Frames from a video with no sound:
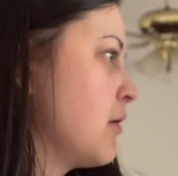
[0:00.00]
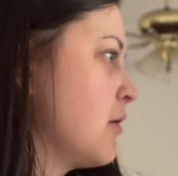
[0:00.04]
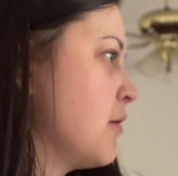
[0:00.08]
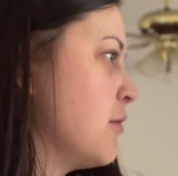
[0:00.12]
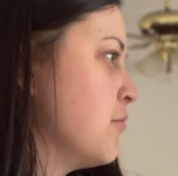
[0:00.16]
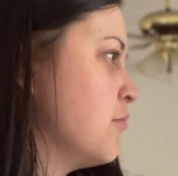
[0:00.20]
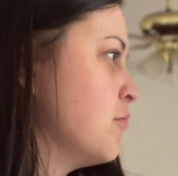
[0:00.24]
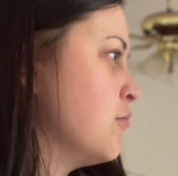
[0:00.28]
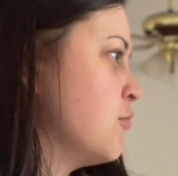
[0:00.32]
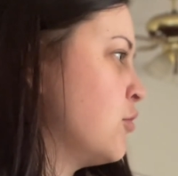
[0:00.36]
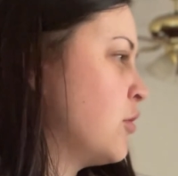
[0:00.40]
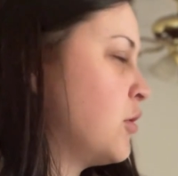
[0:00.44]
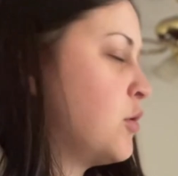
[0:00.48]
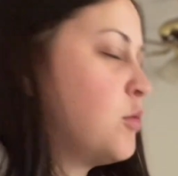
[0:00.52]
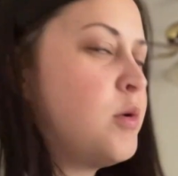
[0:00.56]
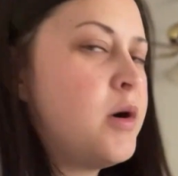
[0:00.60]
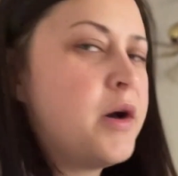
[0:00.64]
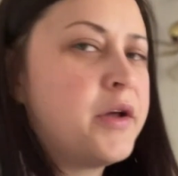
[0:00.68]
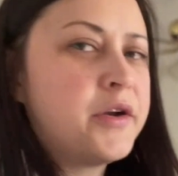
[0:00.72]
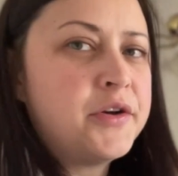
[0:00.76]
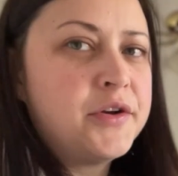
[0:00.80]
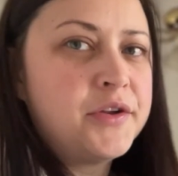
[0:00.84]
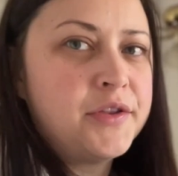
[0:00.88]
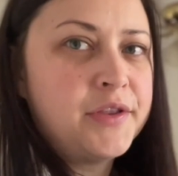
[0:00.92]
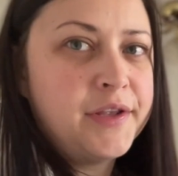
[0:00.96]
more
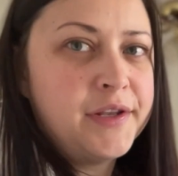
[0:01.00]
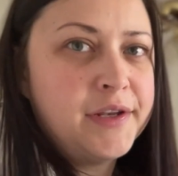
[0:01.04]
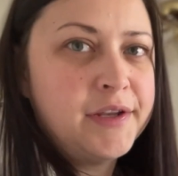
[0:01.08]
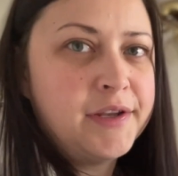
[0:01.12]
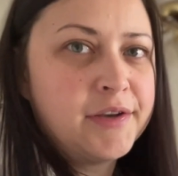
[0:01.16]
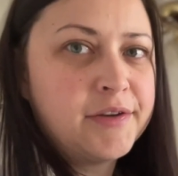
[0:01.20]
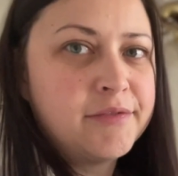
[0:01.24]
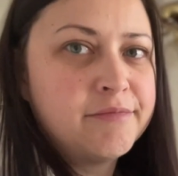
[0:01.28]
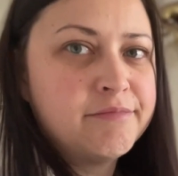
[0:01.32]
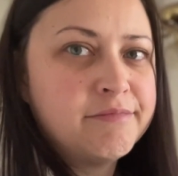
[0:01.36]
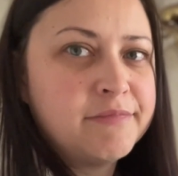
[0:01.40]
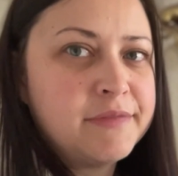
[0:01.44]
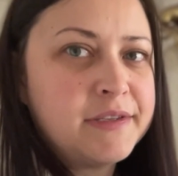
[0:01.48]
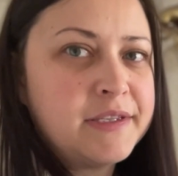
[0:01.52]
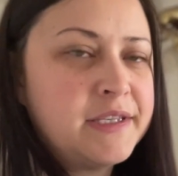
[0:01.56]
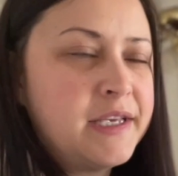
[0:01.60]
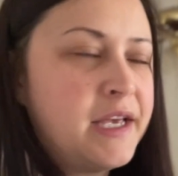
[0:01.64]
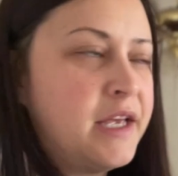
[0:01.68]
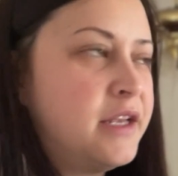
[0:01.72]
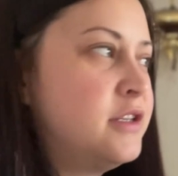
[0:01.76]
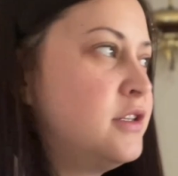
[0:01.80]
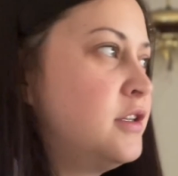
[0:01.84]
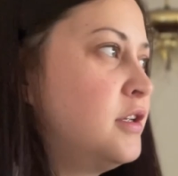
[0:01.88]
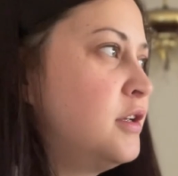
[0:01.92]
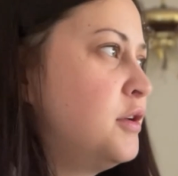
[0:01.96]
water than it
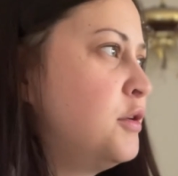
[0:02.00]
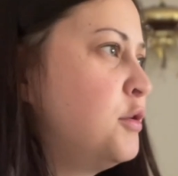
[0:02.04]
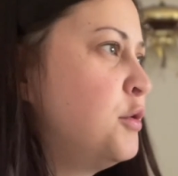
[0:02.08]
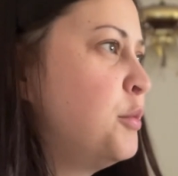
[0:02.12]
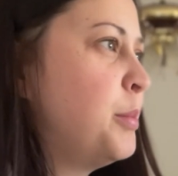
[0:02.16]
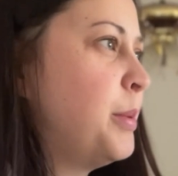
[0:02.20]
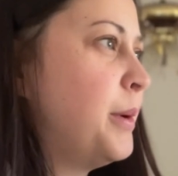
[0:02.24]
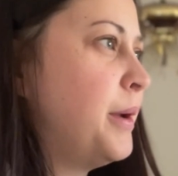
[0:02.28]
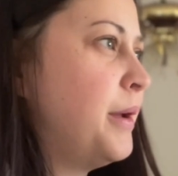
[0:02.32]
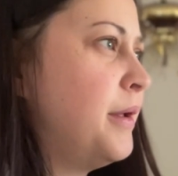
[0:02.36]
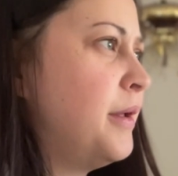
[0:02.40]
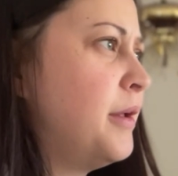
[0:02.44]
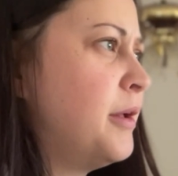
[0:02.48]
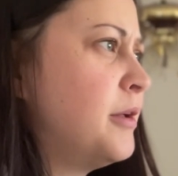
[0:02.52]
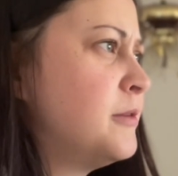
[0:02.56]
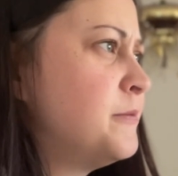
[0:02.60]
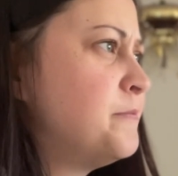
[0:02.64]
said to, but